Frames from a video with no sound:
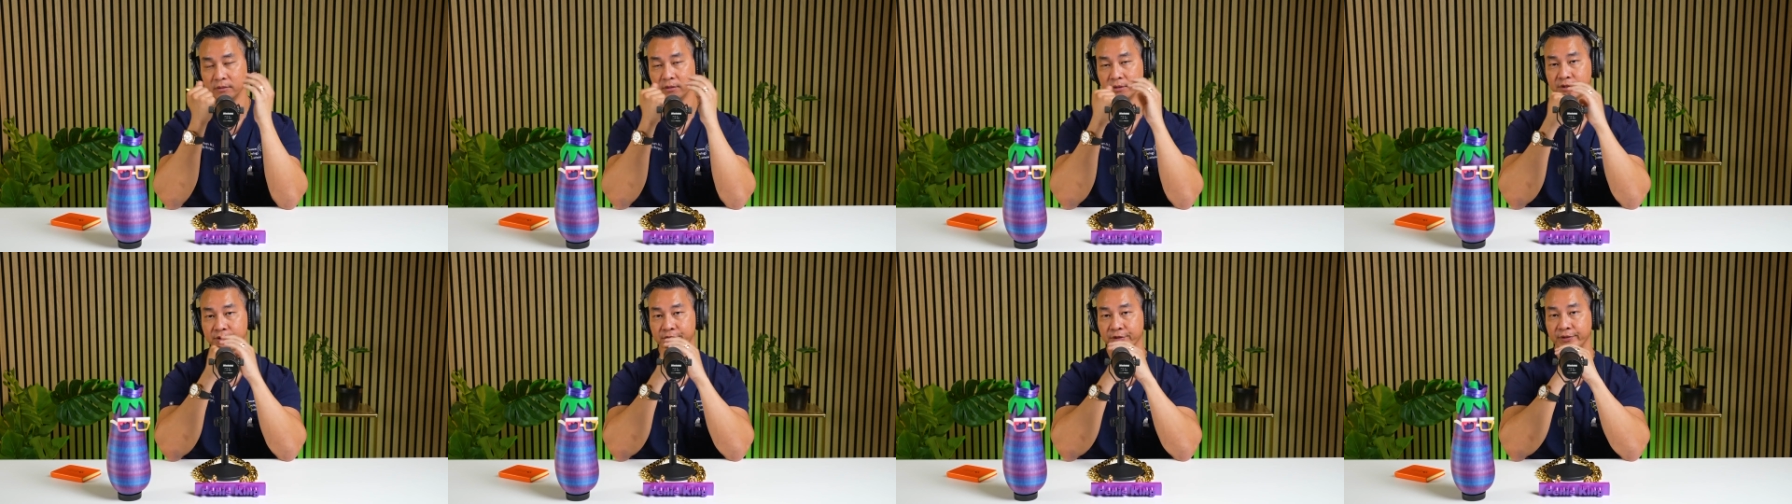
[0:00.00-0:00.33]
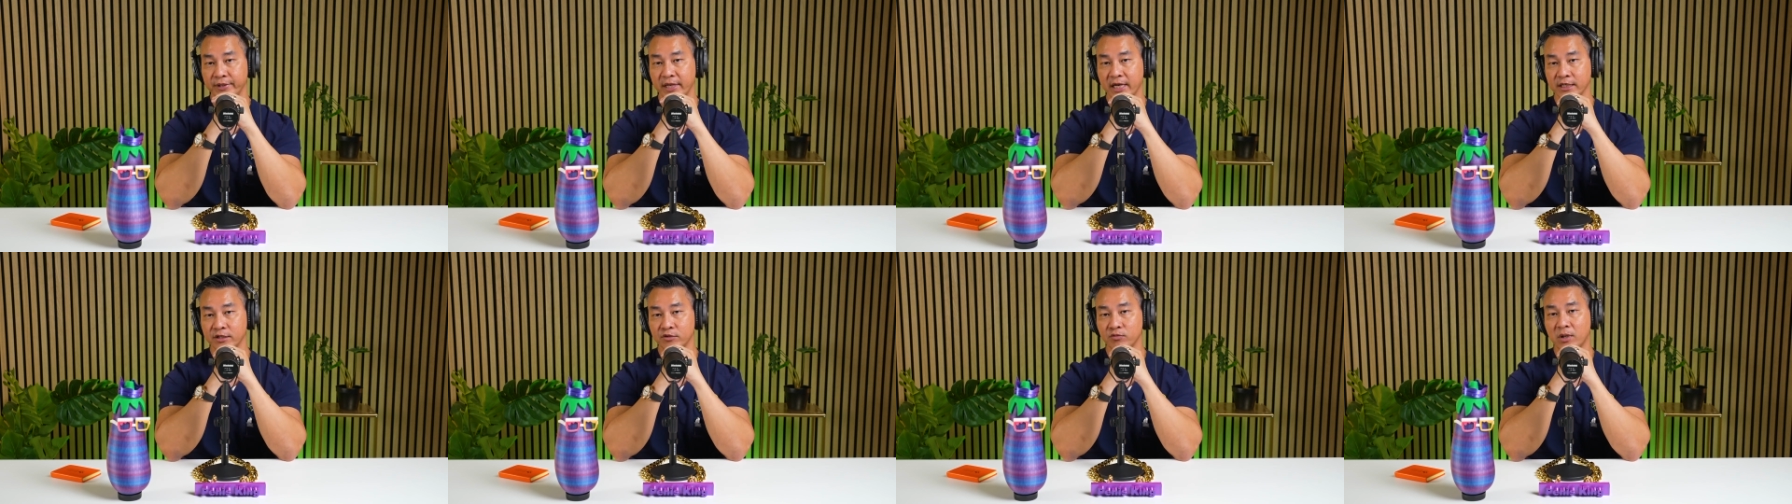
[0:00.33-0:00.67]
So
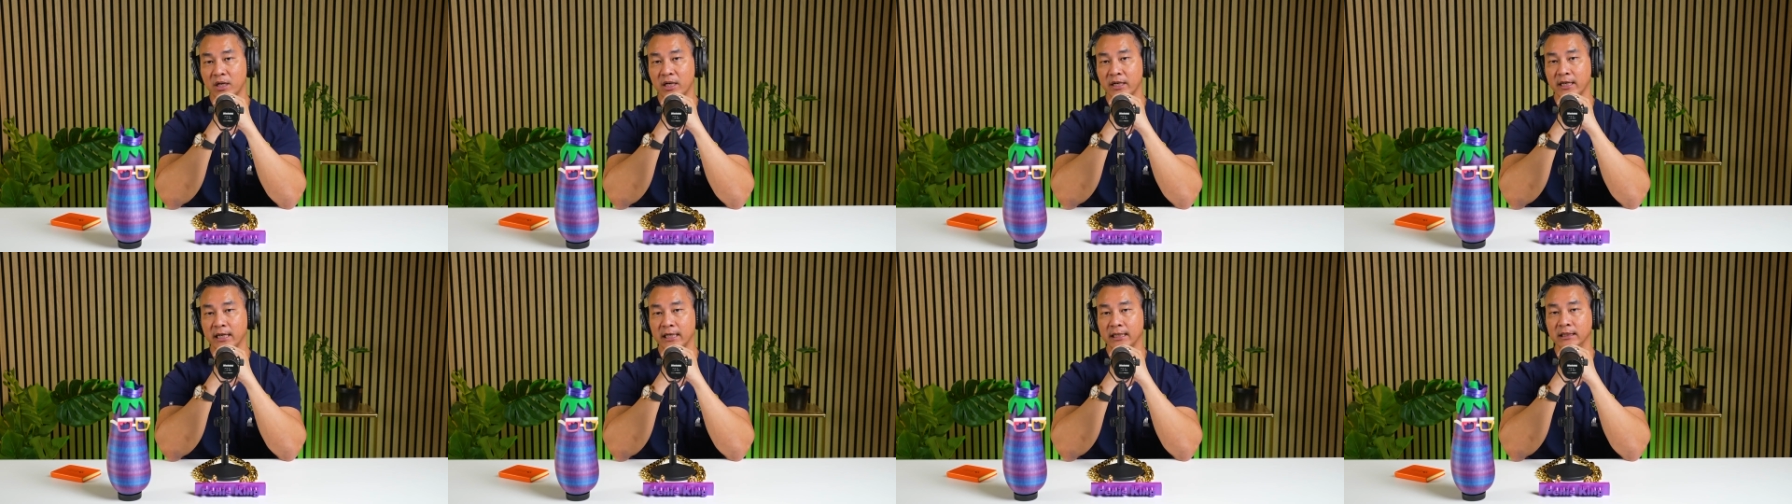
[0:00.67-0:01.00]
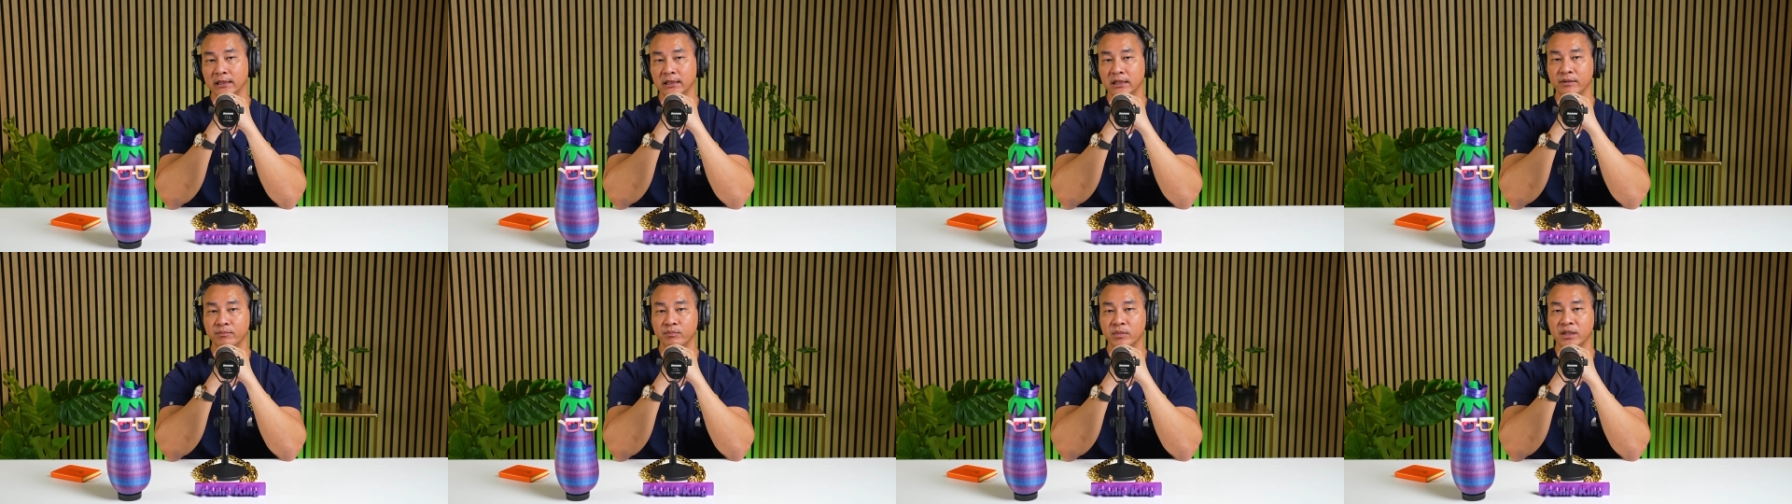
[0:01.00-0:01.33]
that's why I
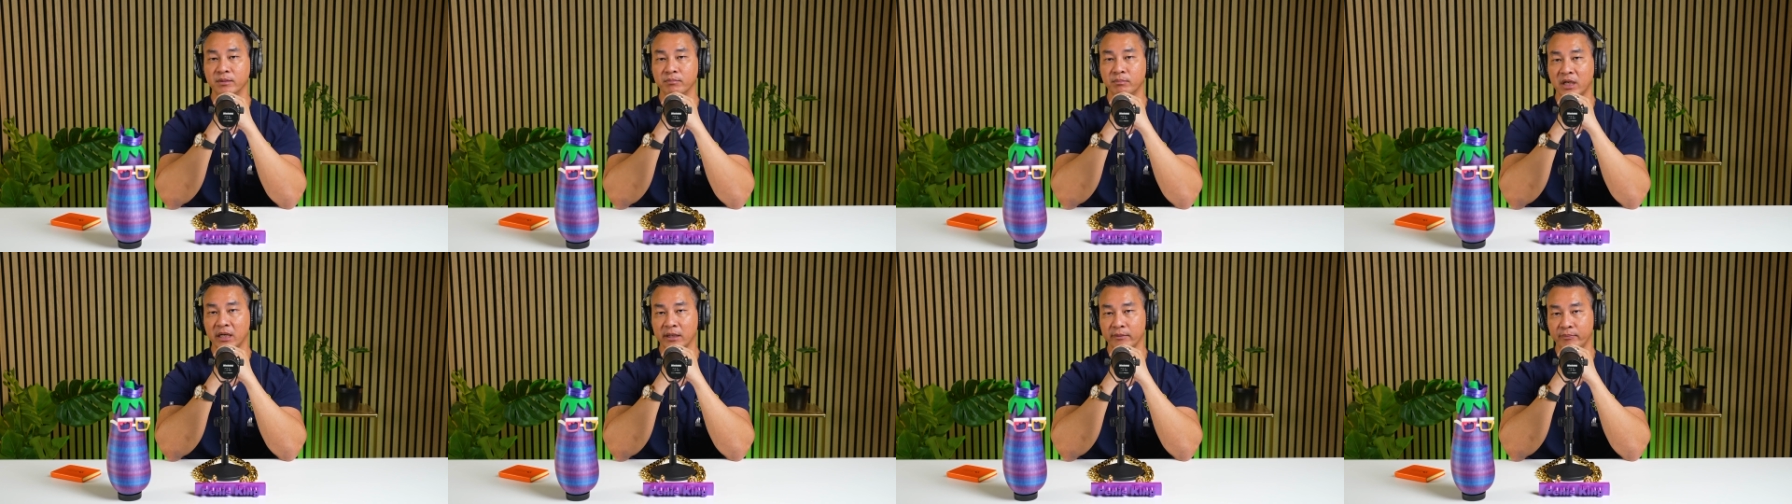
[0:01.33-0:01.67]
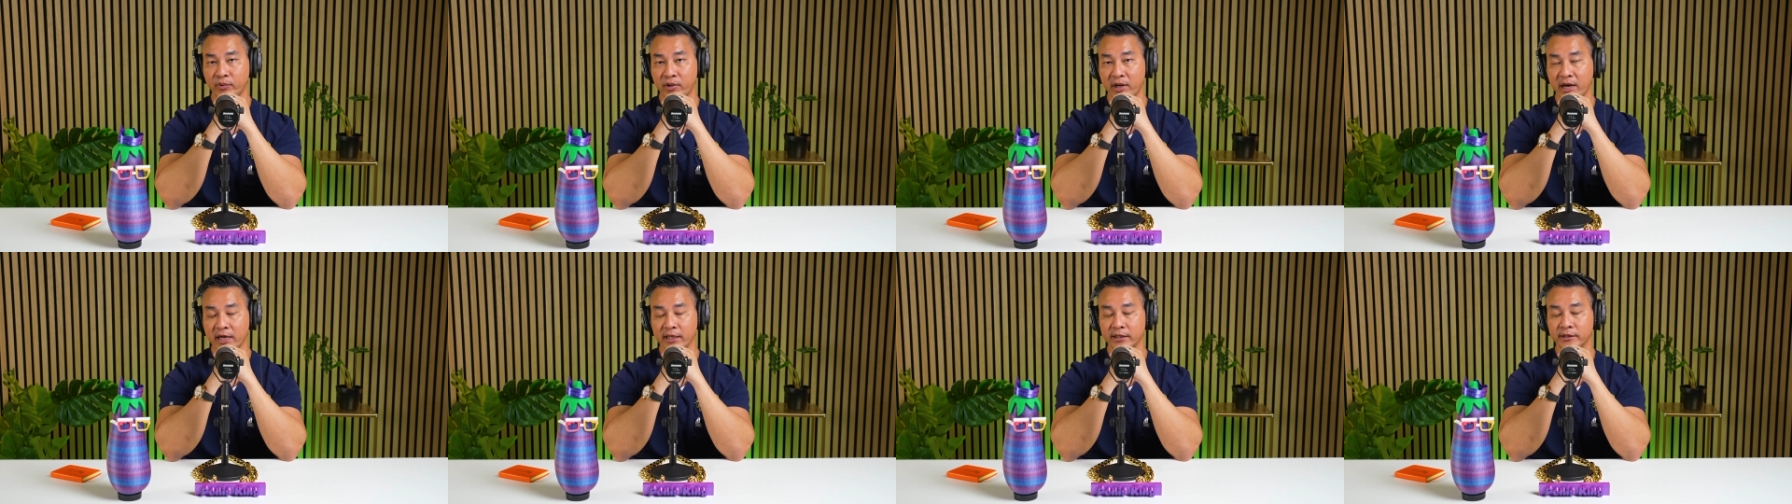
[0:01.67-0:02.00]
limit my
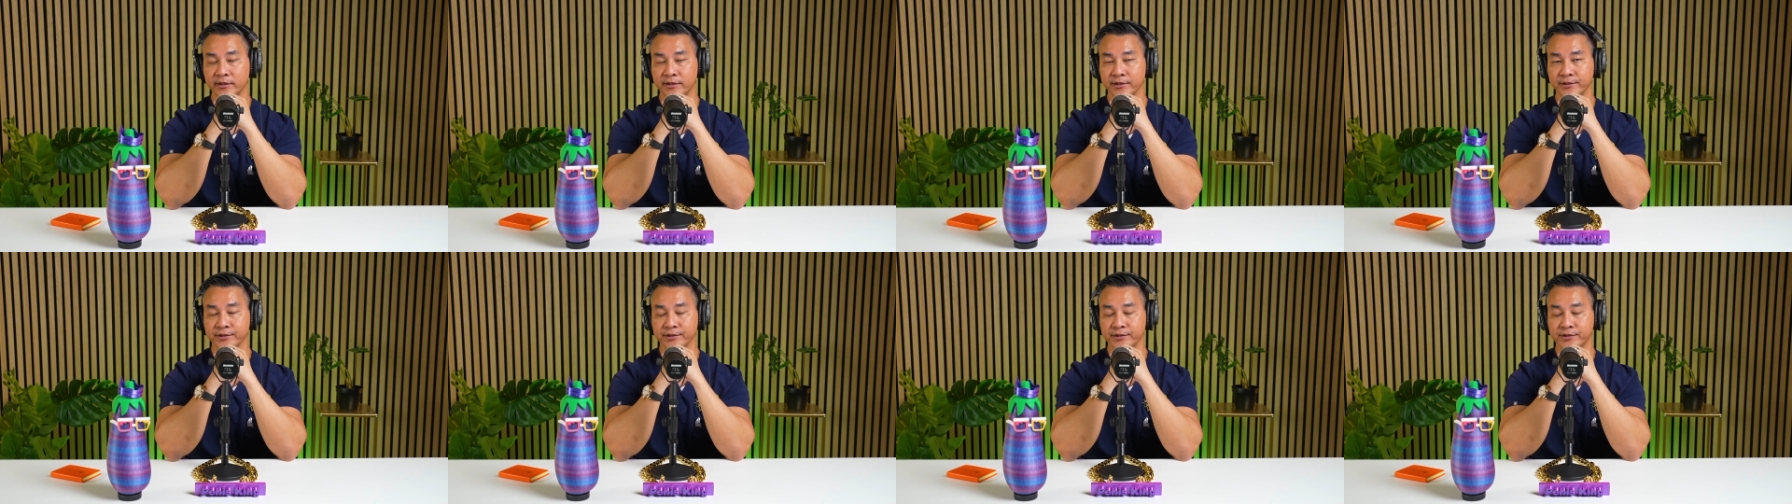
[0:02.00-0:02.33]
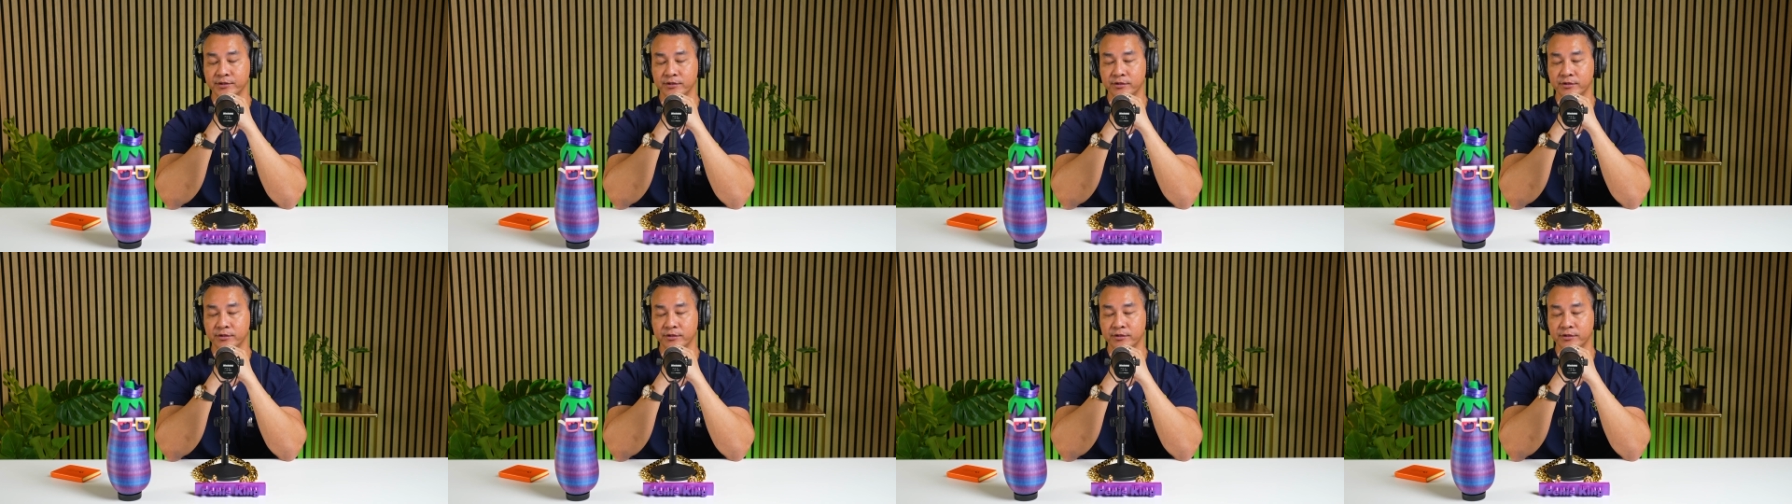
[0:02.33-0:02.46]
practice